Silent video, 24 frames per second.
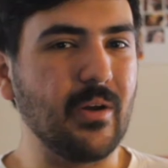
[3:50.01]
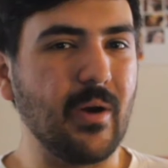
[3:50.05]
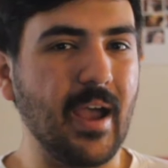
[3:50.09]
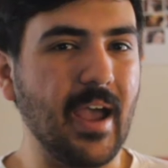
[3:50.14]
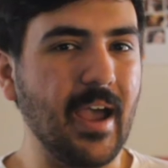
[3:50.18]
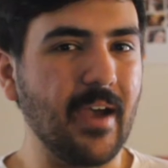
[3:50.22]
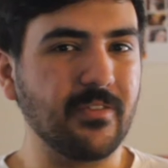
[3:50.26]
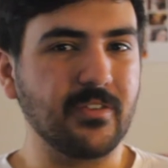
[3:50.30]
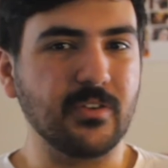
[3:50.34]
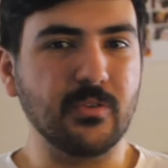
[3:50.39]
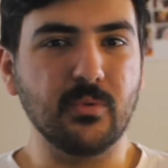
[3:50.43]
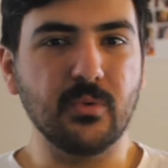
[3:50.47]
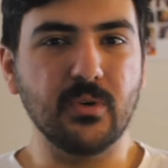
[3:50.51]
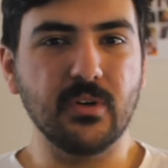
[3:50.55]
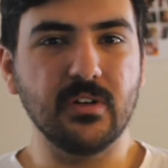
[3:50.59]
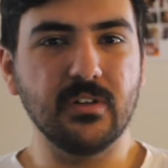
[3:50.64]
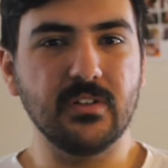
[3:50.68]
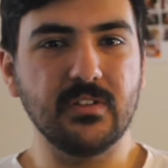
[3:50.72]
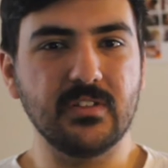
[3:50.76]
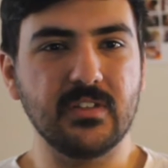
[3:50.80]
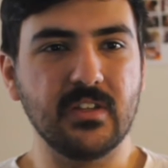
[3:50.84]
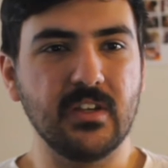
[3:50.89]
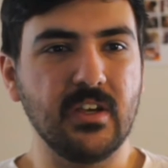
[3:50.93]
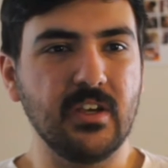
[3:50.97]

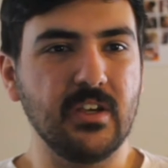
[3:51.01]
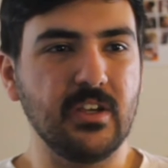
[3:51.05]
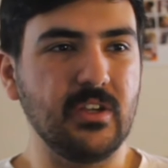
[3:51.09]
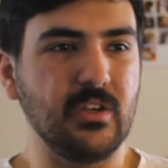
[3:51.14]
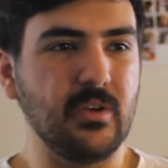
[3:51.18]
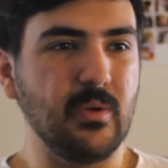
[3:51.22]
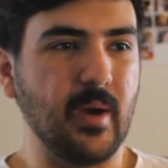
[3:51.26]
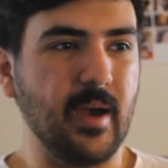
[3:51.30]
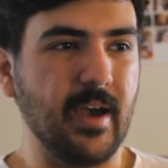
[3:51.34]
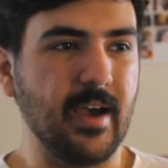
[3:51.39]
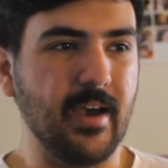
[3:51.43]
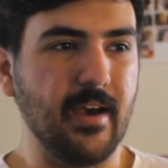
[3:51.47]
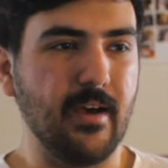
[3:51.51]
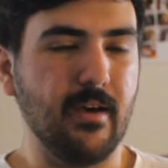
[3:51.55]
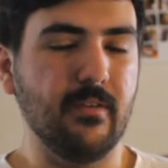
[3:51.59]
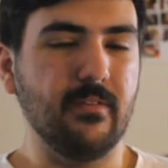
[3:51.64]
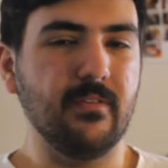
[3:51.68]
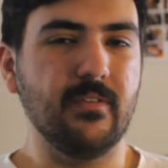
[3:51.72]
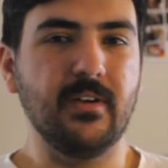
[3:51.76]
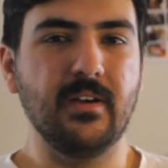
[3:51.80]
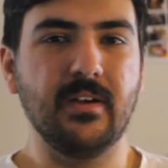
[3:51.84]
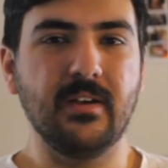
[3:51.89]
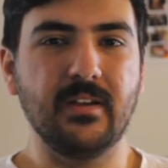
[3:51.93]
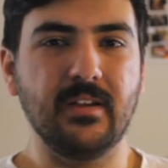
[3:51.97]
afterwards you
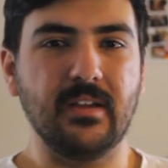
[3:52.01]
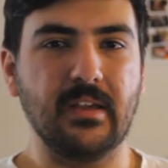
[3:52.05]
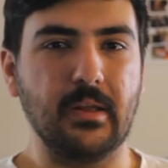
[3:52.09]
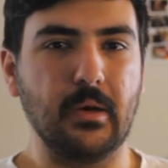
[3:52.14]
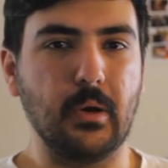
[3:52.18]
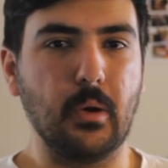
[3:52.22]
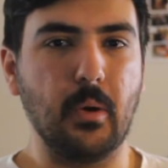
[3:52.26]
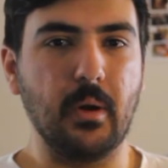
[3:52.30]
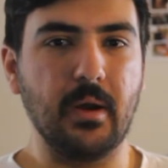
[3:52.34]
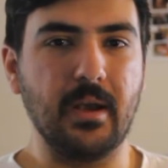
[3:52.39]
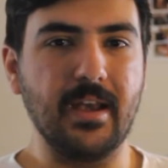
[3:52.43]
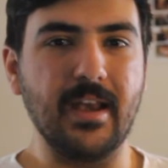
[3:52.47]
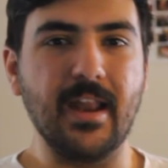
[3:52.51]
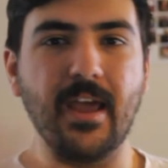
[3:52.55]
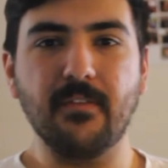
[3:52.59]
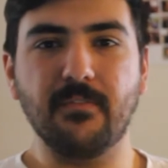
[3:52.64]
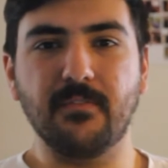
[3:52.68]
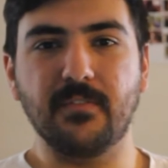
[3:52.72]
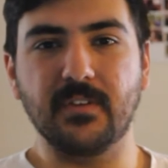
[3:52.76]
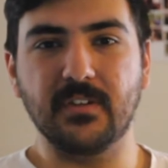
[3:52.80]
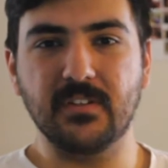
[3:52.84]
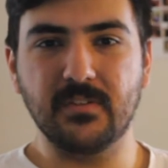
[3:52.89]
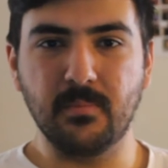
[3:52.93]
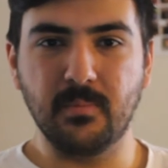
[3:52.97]
have, a
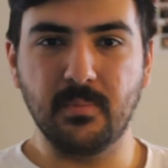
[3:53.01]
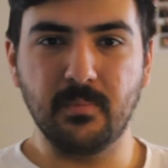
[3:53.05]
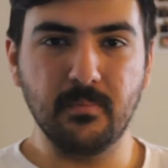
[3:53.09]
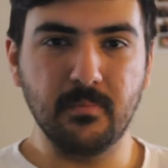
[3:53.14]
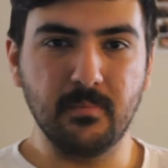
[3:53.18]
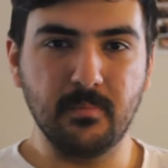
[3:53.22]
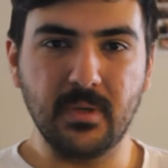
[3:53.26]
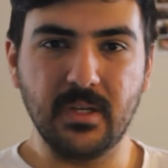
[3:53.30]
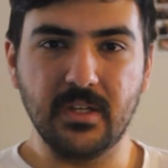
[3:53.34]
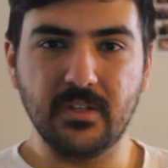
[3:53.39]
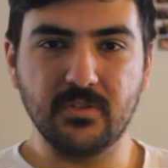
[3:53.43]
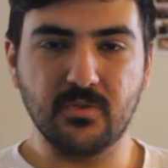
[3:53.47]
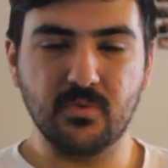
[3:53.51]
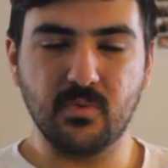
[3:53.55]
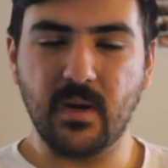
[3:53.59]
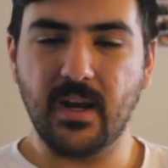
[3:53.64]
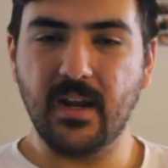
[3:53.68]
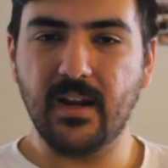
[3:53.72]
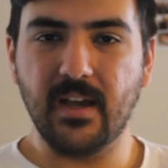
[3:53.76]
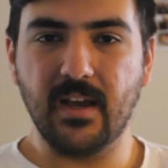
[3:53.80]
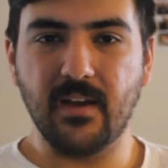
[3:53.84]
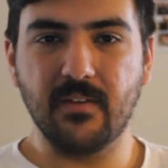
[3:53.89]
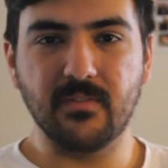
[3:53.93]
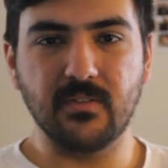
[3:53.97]
Netflix binge
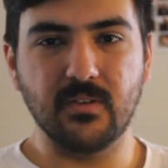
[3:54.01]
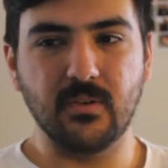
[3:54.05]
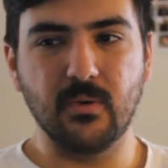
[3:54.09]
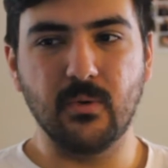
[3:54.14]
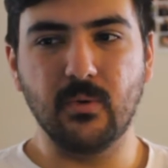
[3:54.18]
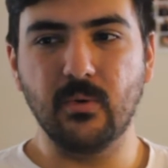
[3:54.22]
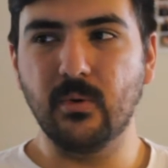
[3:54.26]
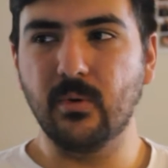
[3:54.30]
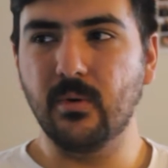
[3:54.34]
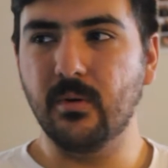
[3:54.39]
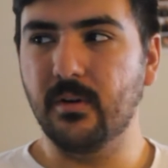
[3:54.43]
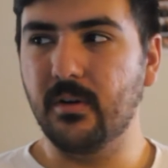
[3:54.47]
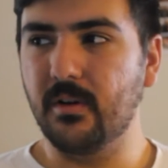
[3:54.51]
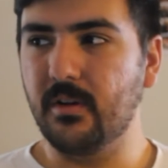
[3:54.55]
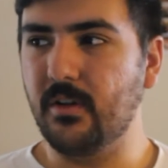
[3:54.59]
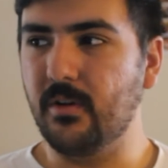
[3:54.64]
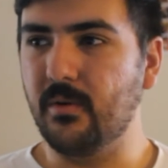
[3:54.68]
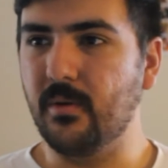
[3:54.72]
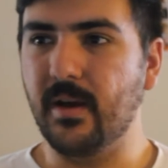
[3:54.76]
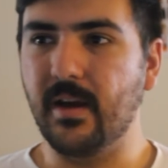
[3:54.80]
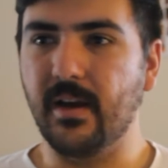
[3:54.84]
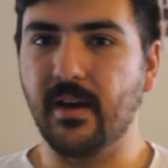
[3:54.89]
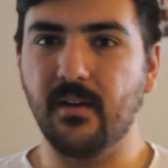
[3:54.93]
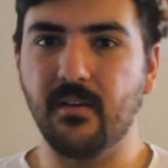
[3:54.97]
right after, or
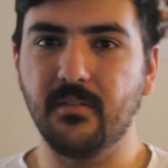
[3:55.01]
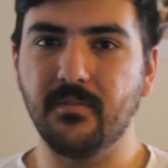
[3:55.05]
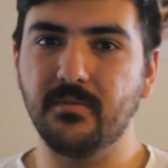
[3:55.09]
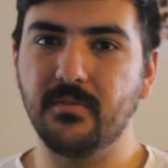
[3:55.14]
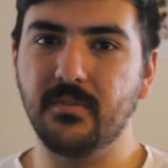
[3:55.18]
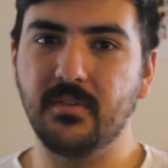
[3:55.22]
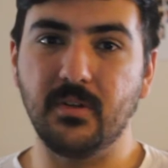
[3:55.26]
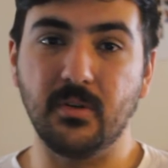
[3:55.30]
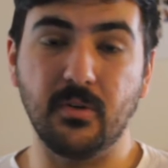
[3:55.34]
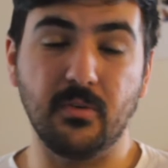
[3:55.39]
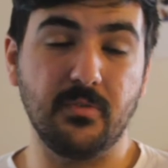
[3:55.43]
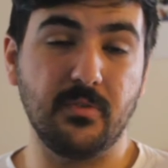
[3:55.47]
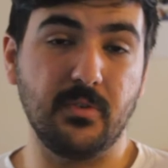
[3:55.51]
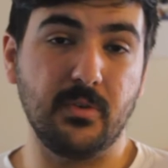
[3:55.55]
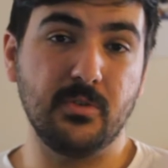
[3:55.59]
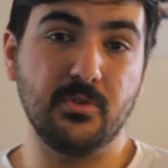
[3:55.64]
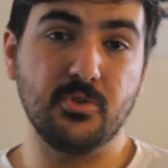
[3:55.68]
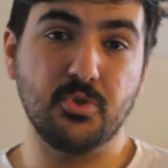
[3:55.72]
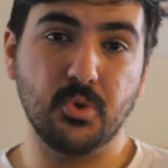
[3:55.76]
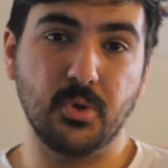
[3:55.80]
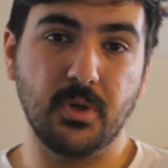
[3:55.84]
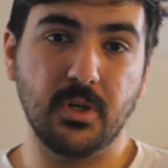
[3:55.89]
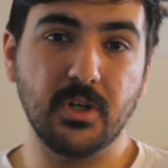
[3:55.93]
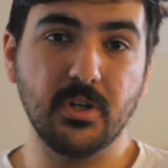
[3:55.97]
you have, if you
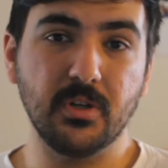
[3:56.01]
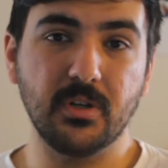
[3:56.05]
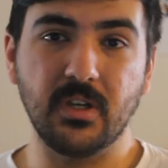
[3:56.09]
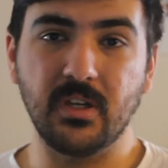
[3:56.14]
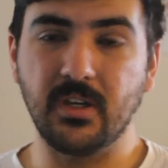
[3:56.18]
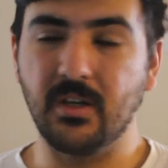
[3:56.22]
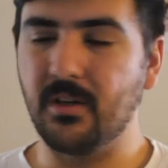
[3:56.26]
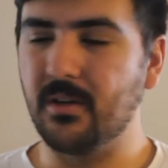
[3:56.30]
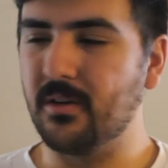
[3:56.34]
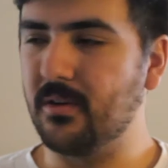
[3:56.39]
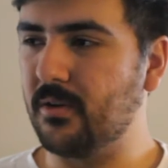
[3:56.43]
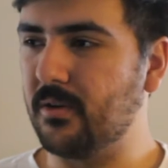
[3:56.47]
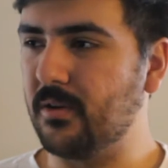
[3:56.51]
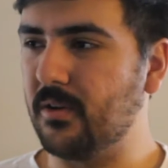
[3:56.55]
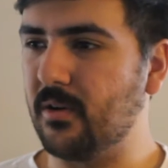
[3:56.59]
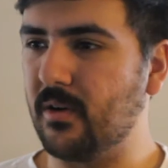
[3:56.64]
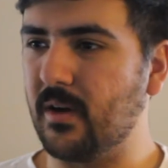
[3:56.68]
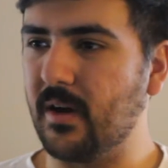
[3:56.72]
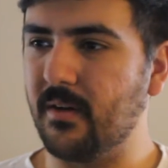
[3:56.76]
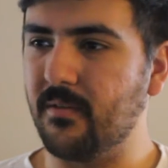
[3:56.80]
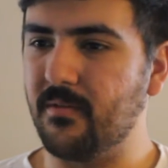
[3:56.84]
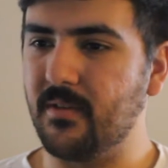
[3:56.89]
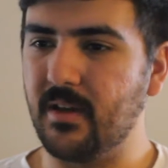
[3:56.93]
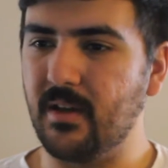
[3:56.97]
enjoy cooking, you
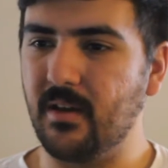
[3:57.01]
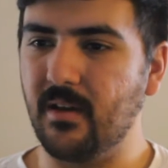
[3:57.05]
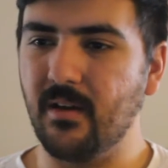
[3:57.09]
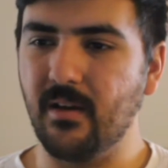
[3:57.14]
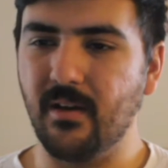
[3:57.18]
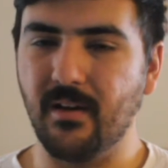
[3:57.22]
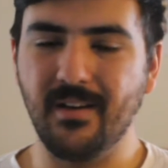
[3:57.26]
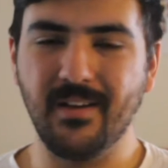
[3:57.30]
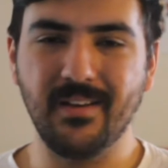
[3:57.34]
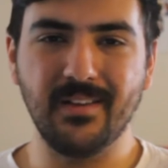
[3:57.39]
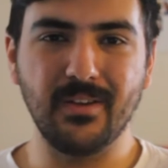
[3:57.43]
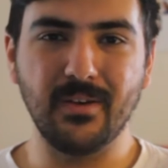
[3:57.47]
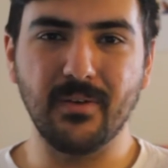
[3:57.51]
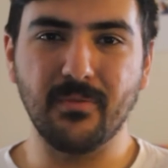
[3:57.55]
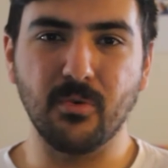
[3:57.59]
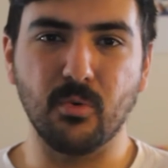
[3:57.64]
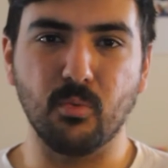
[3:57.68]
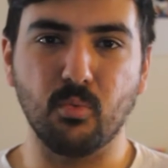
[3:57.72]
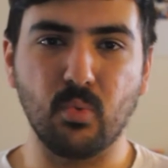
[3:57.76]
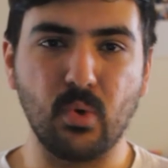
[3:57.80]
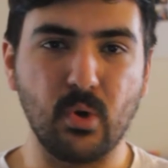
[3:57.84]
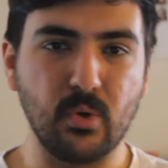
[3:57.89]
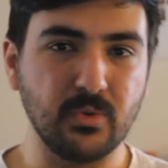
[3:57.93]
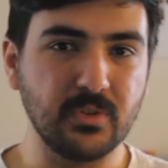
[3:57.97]
have a
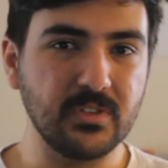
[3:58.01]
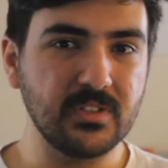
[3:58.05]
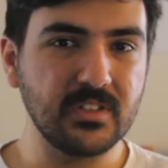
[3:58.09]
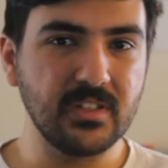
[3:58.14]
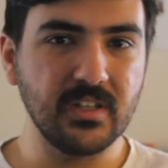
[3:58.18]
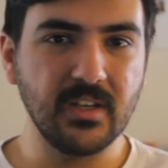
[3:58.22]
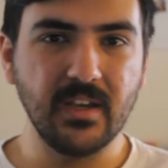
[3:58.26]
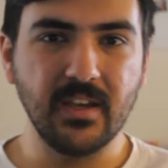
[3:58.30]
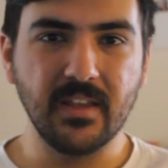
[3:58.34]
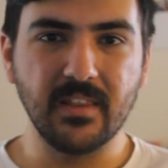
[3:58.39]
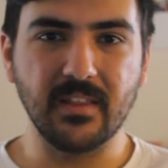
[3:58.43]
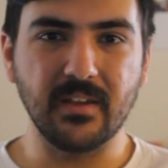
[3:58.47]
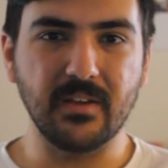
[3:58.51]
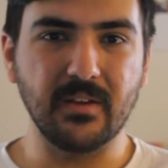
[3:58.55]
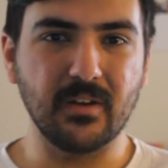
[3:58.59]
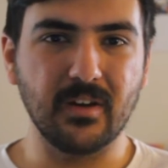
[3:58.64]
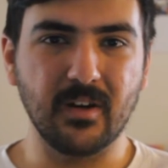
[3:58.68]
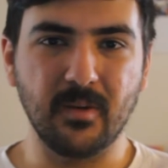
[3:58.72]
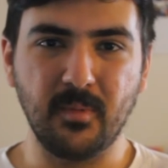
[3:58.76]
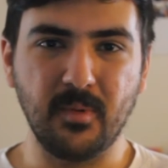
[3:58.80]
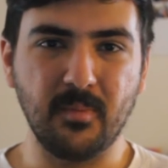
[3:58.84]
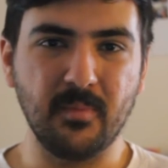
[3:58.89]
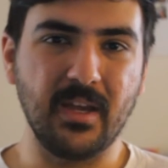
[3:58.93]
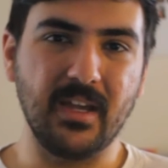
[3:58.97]
roast that you're
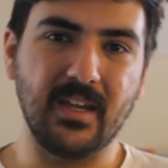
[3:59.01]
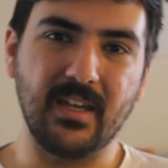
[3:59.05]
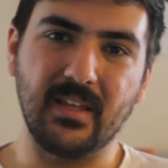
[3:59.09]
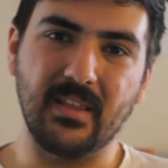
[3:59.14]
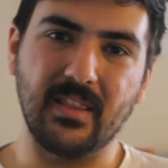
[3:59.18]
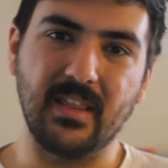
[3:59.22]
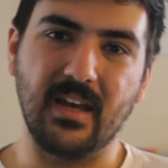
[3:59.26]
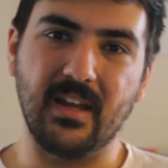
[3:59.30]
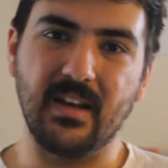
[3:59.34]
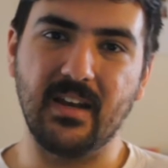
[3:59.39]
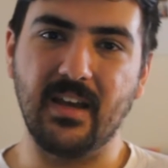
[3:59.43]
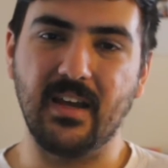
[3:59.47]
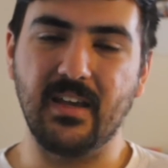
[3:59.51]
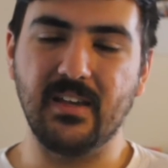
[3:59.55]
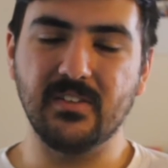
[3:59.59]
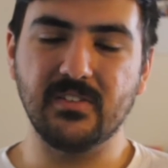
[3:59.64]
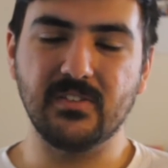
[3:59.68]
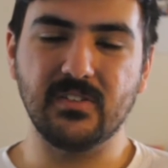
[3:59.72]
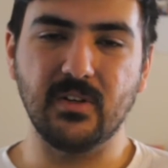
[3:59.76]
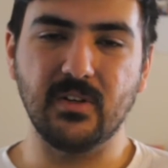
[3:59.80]
going to be making that night.